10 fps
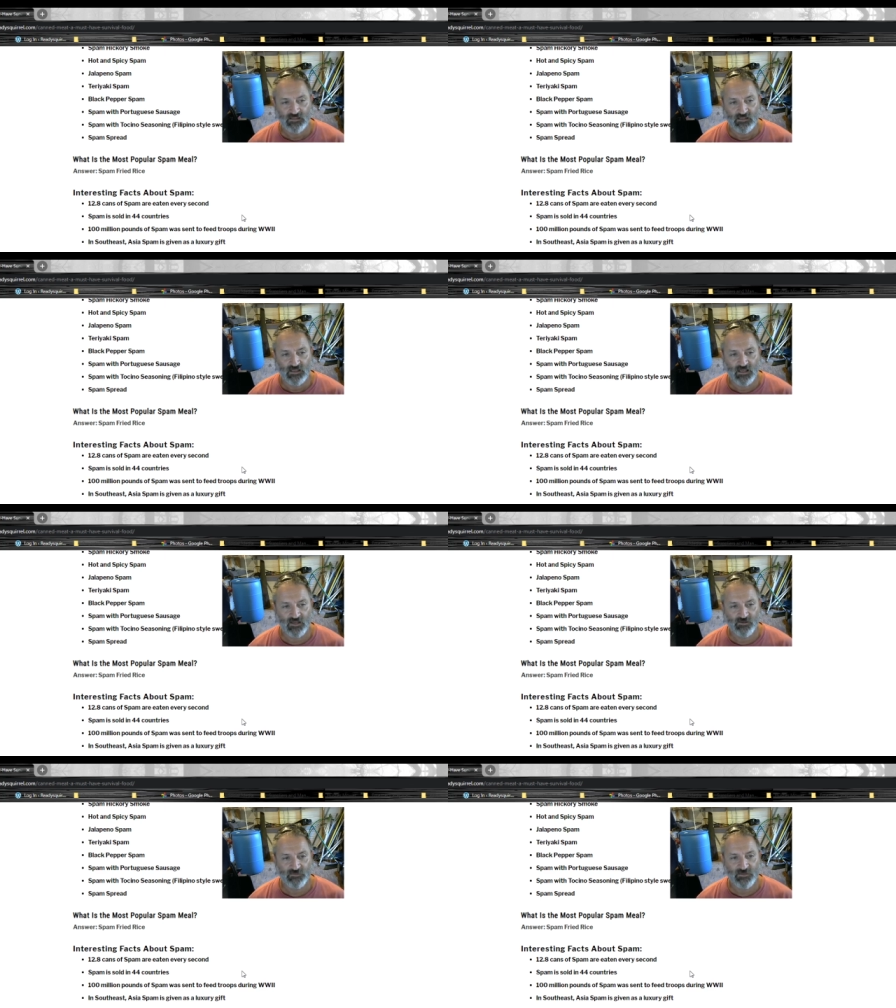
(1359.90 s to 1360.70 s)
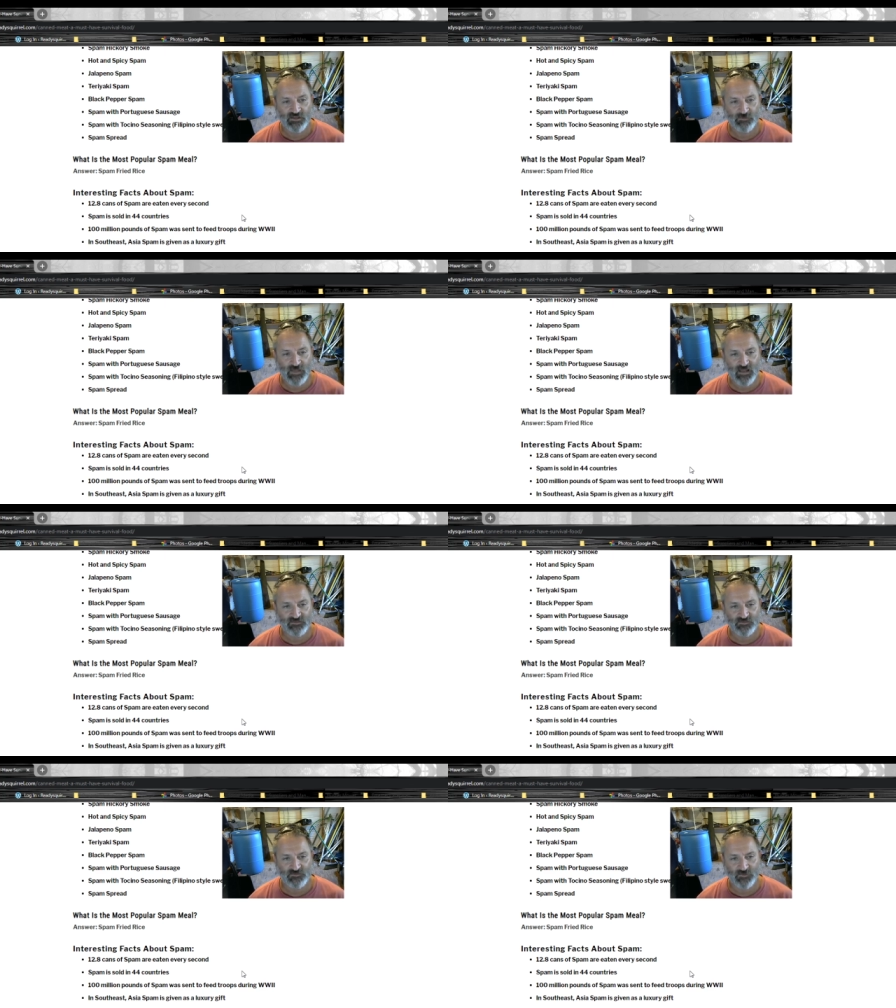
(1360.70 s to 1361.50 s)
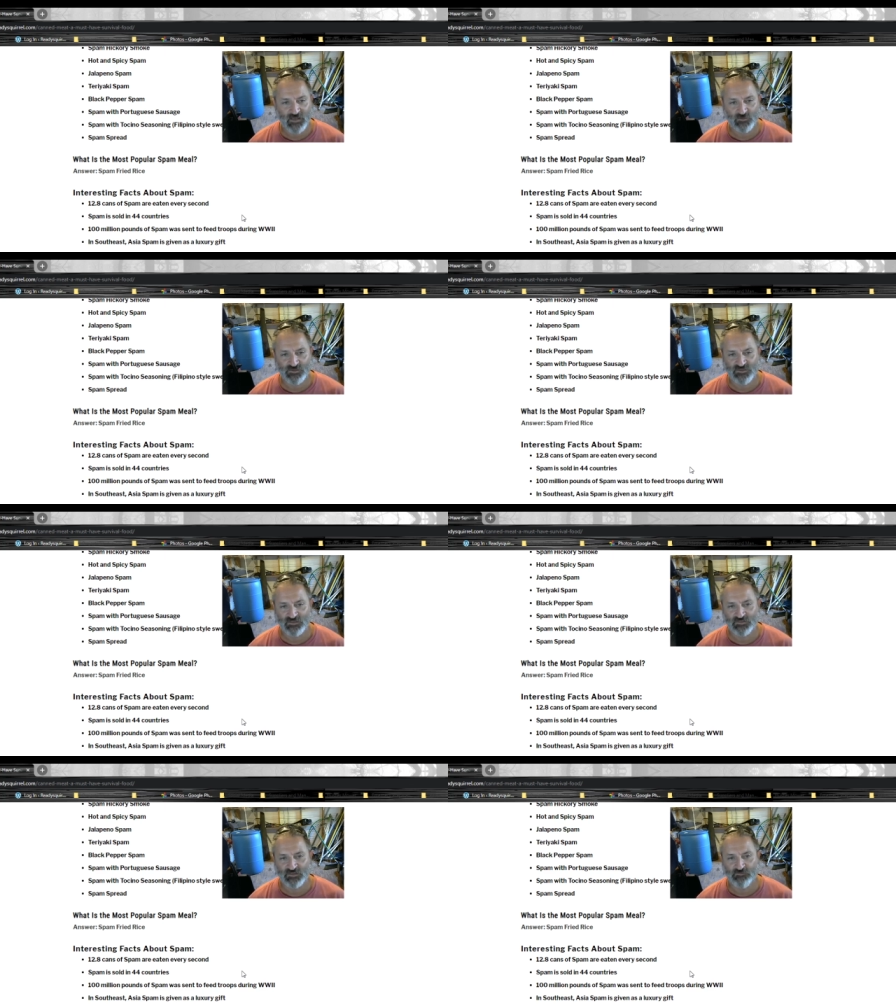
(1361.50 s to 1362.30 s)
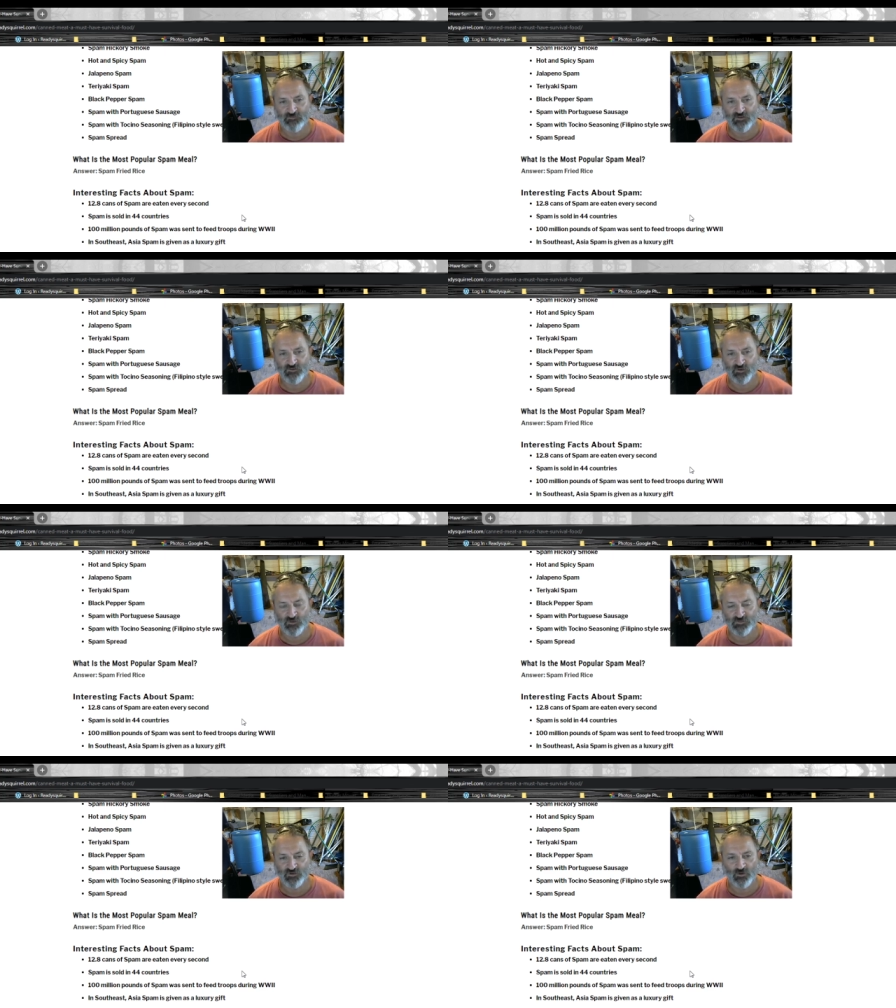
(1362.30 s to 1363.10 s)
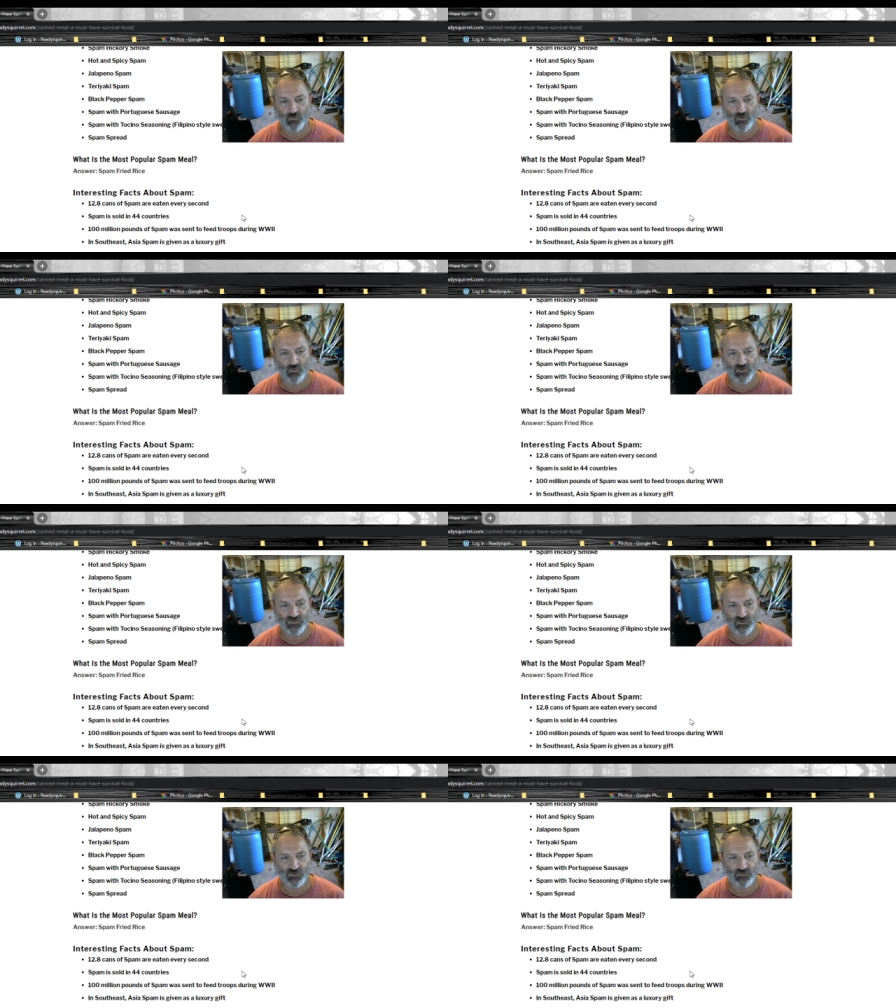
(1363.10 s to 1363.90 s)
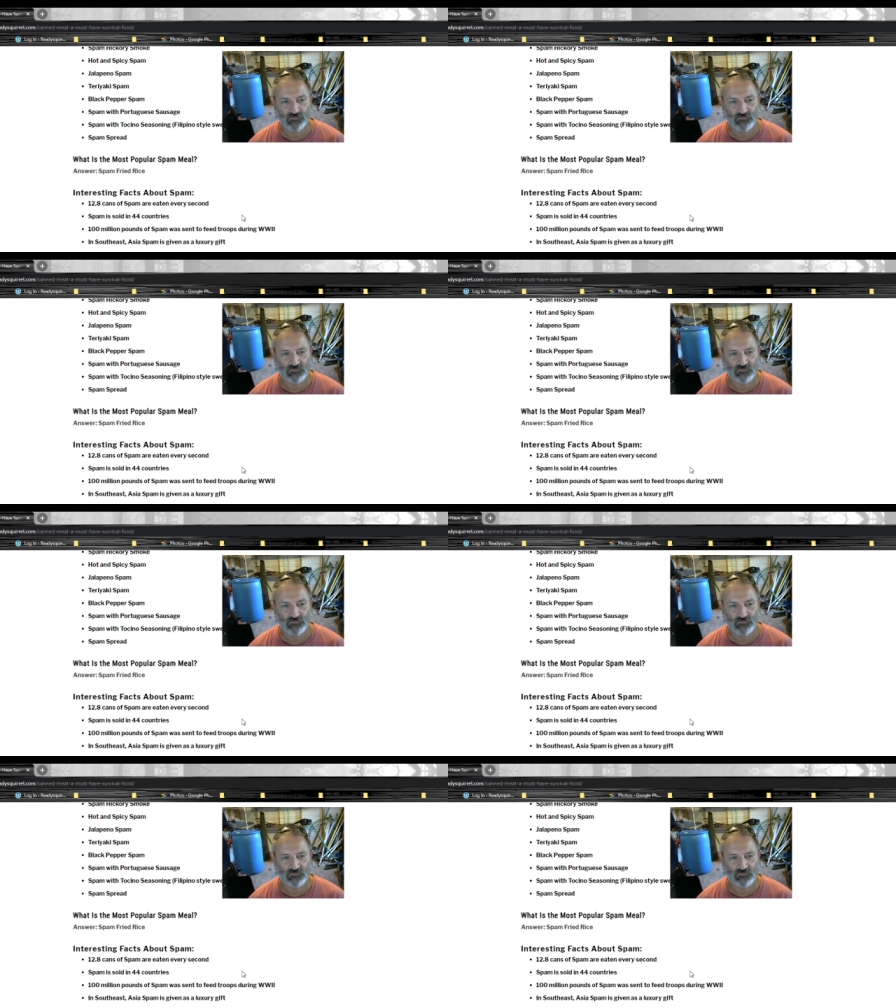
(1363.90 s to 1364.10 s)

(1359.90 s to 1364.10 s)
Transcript: 100 million pounds of spam was sent to feed troops during World War II.